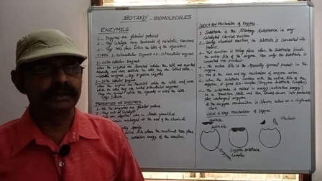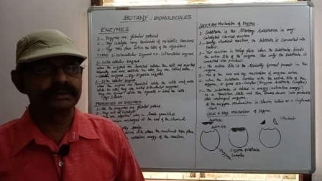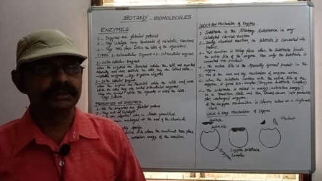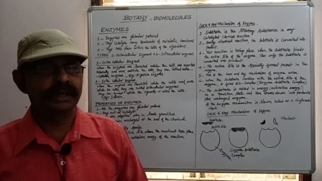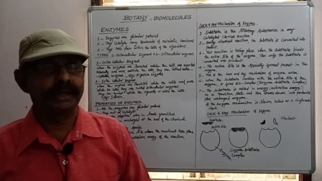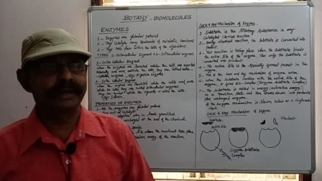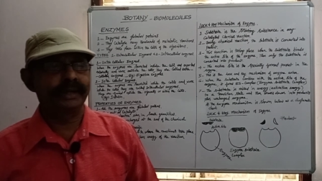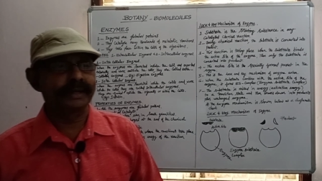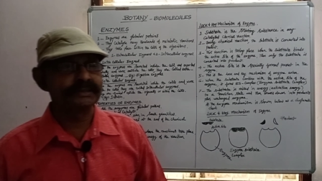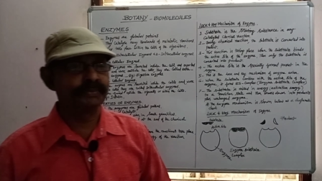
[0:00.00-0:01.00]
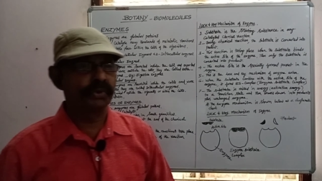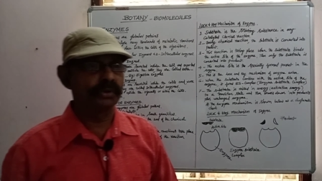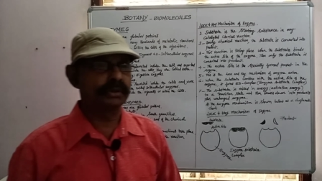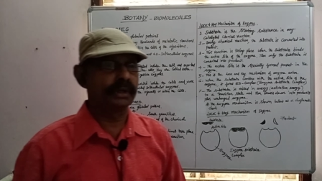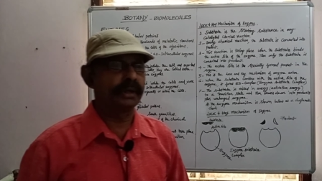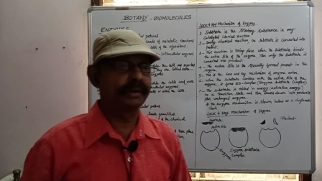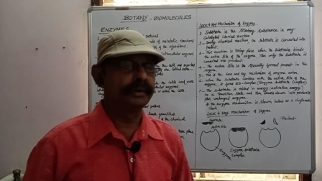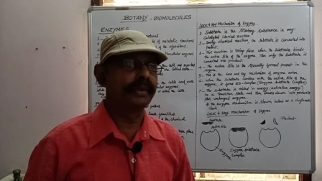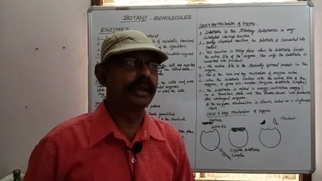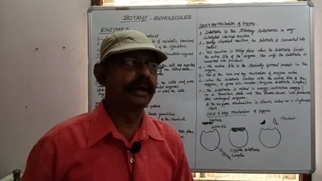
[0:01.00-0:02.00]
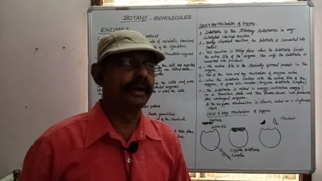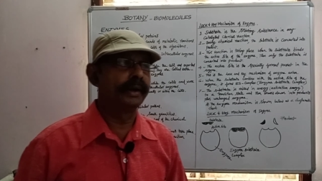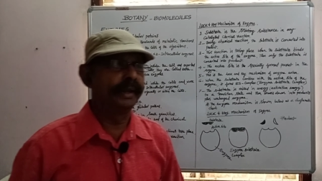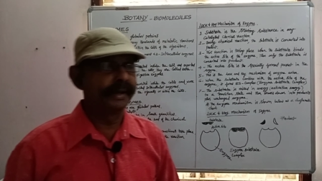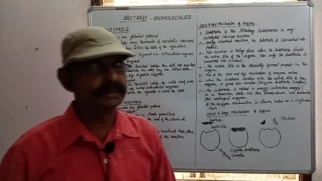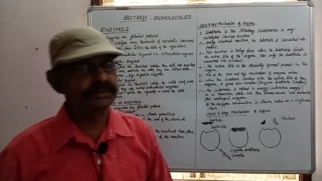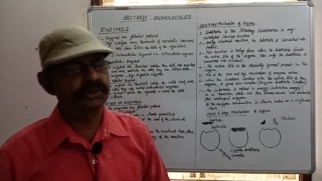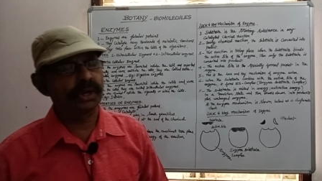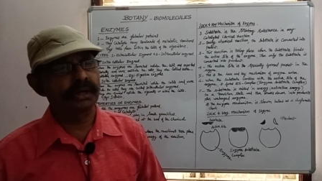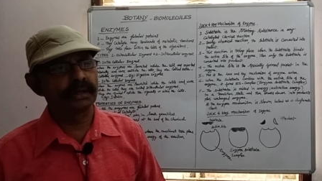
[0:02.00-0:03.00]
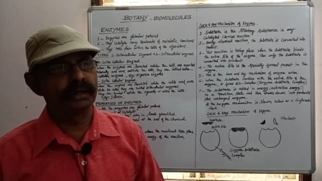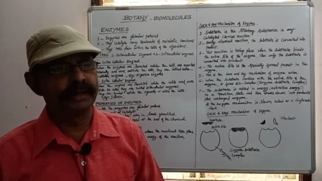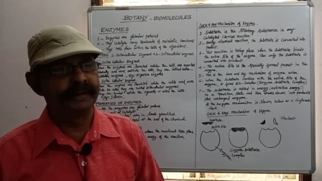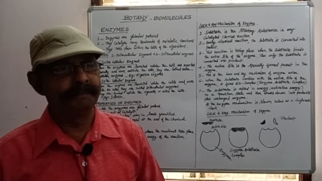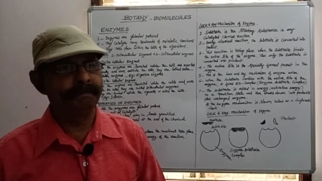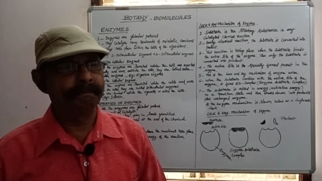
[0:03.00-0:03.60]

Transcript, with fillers: the cell and exported externally